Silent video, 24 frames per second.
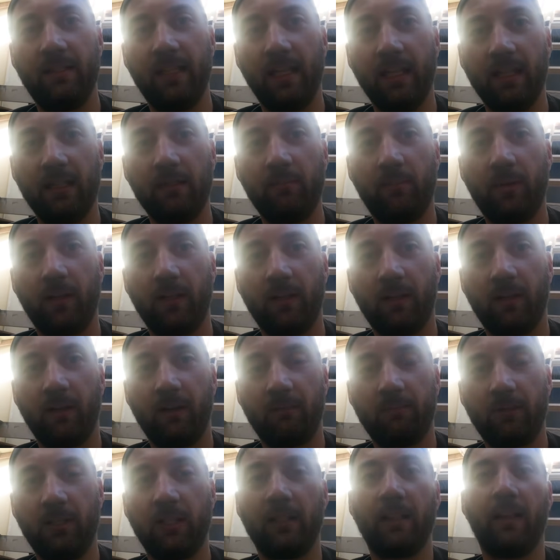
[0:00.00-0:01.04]
deep,
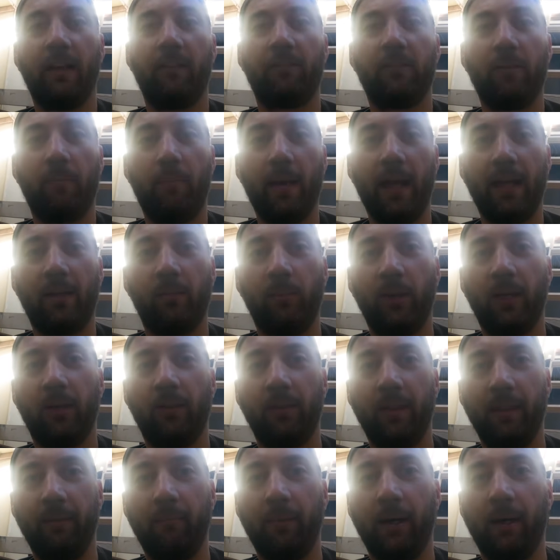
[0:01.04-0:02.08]
I'm going to have to pad
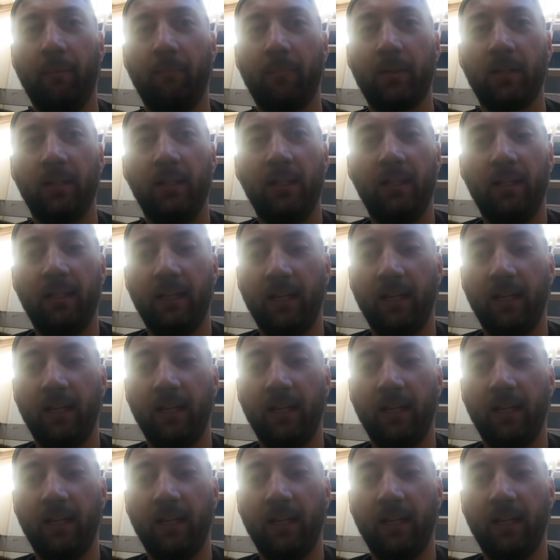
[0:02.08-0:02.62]
weld them up.